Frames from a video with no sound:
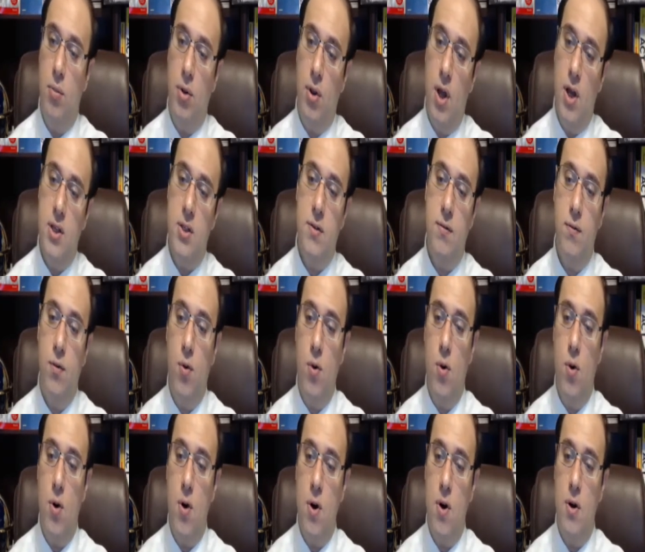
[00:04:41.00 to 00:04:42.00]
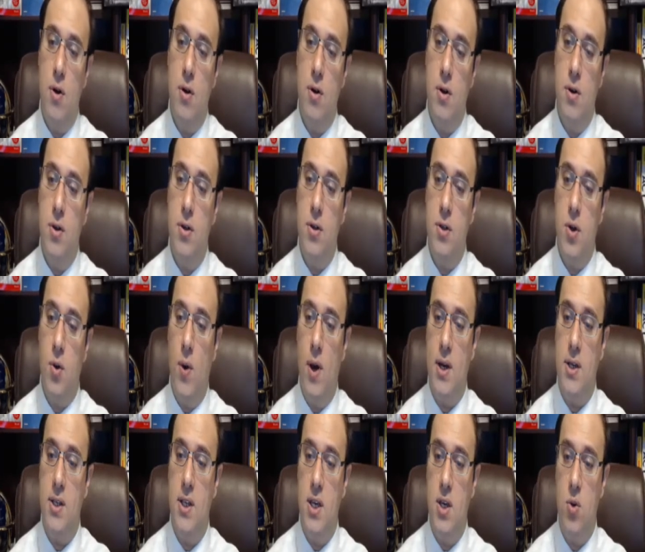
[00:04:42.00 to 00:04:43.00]
plus 4, so
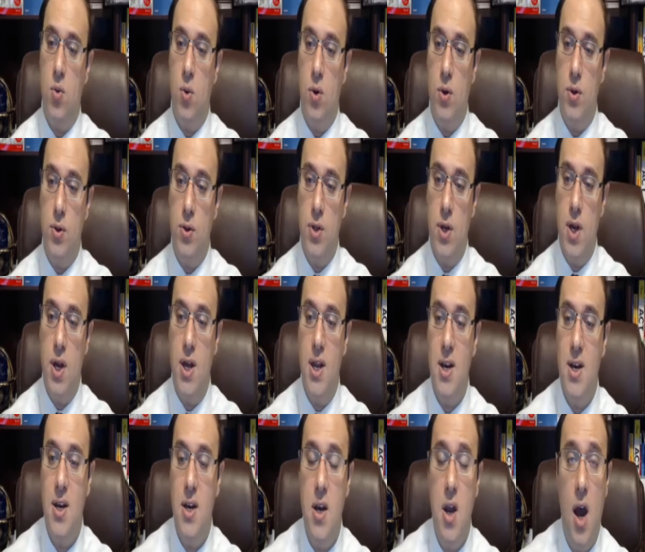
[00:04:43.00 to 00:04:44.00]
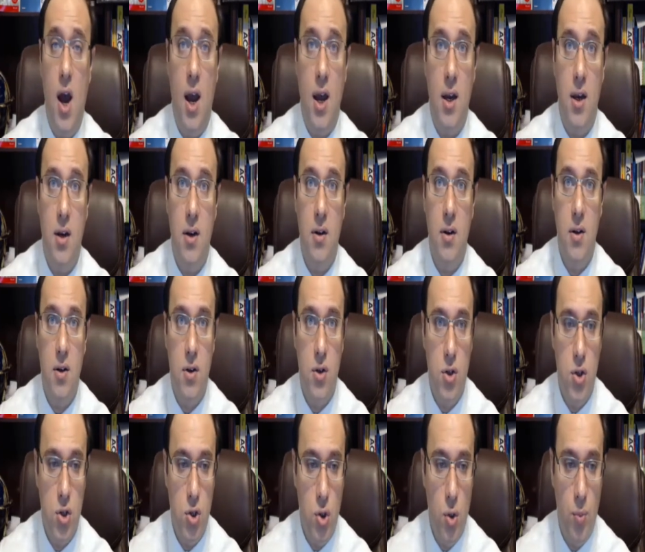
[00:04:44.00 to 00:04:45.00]
x equals 9.
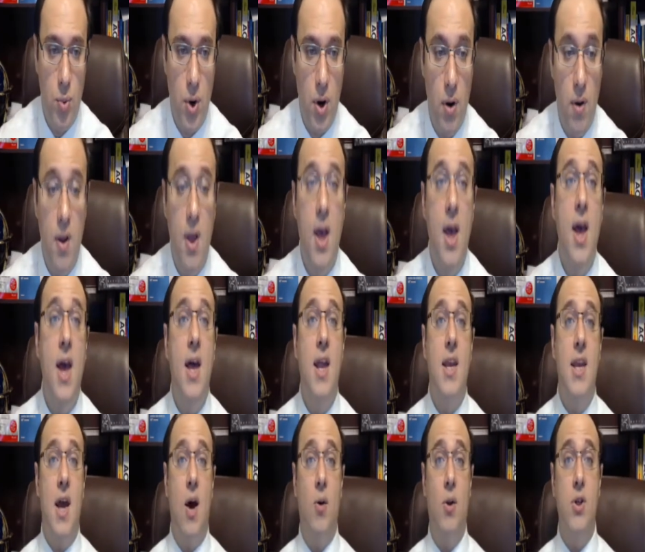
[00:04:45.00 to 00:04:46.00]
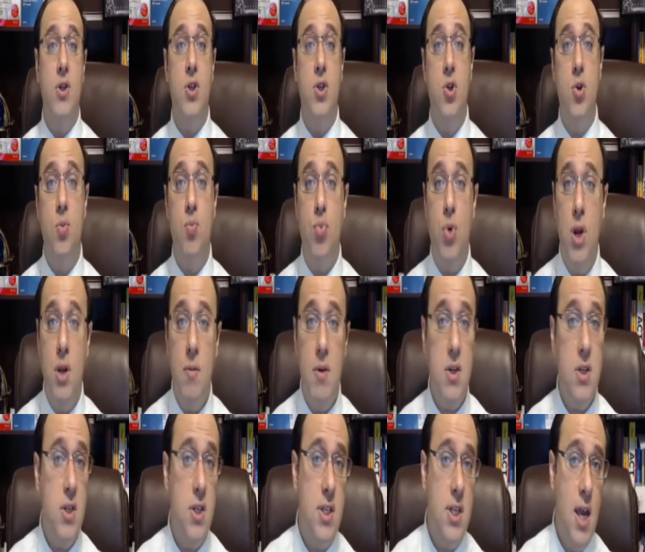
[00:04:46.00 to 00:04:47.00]
Super. Now let's do pretty
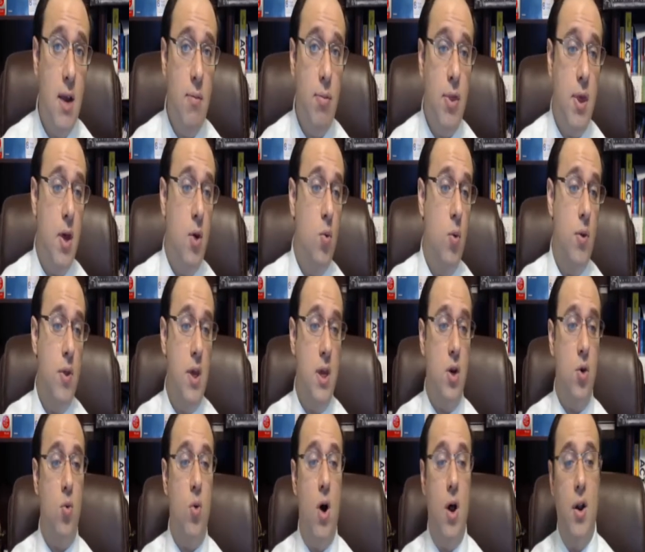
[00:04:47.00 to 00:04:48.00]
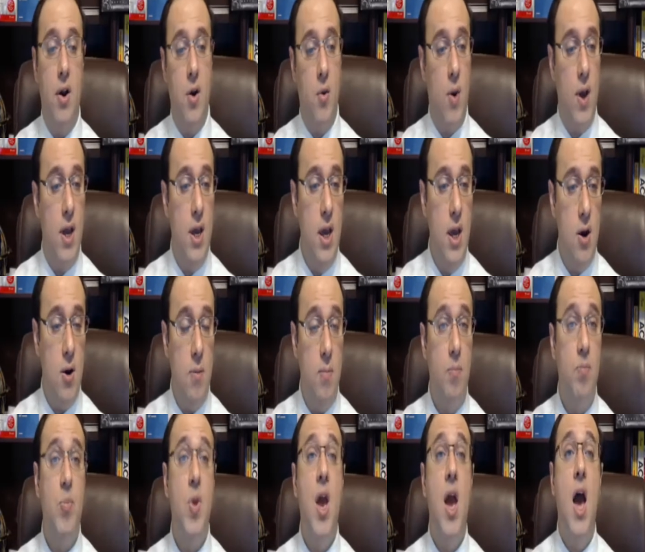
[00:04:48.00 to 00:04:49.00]
much the same thing with the inequality right here.
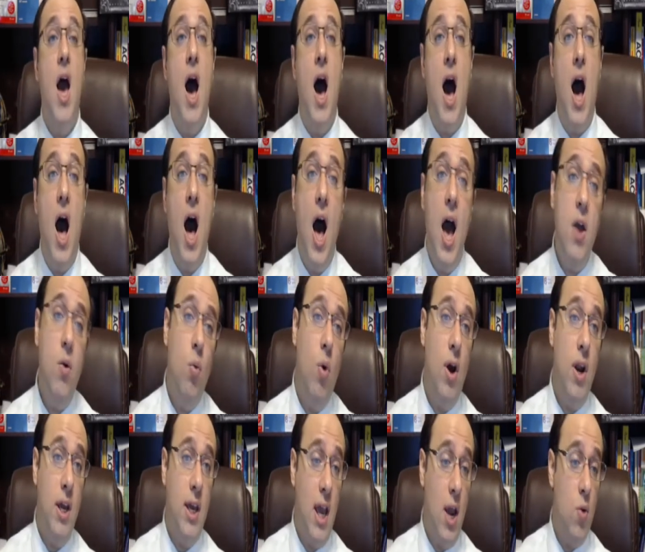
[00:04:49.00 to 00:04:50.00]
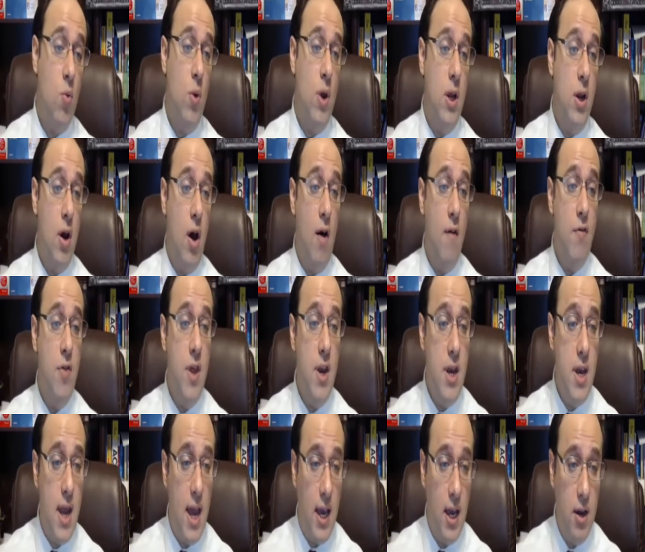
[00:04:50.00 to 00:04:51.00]
I want to get rid of the
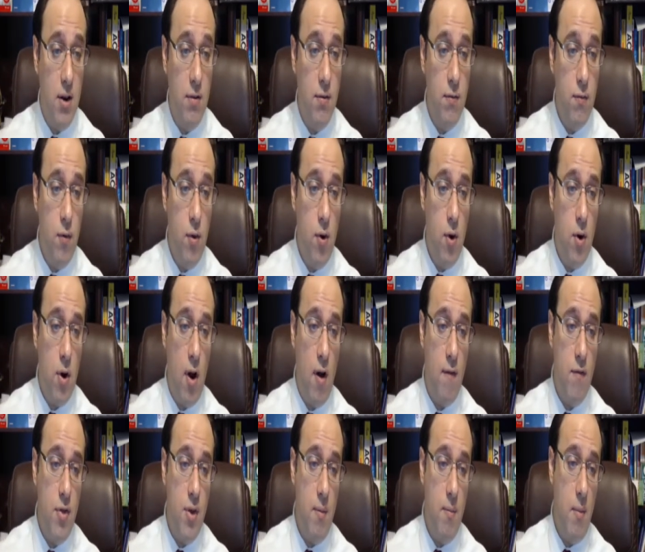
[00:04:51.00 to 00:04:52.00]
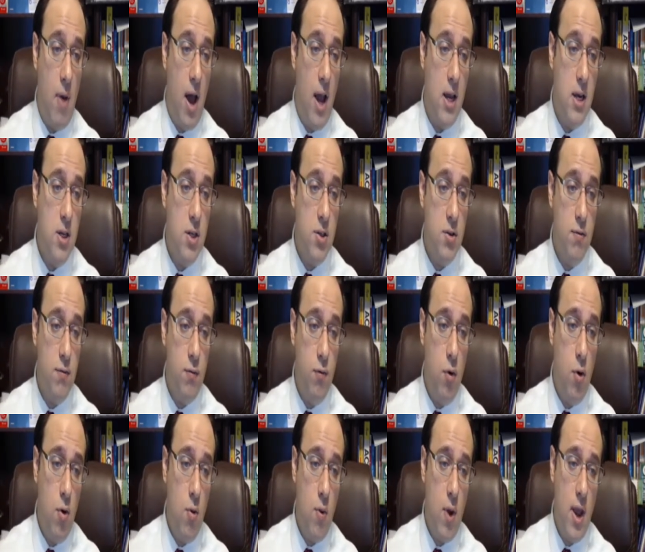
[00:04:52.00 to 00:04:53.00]
negative 4, of the minus
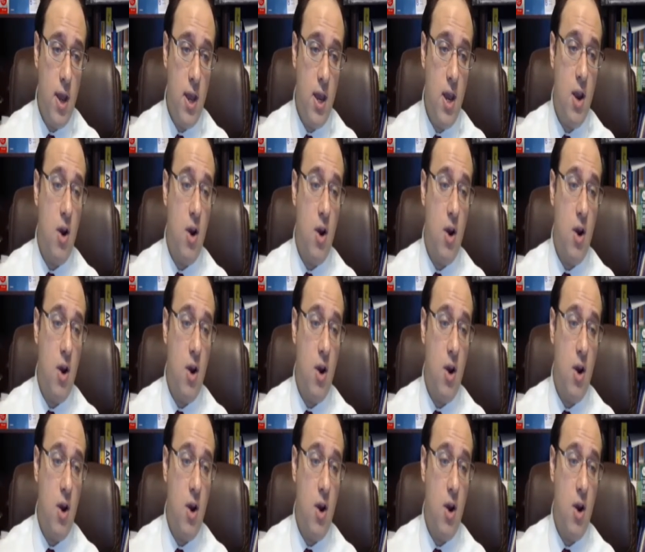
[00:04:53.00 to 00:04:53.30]
4 right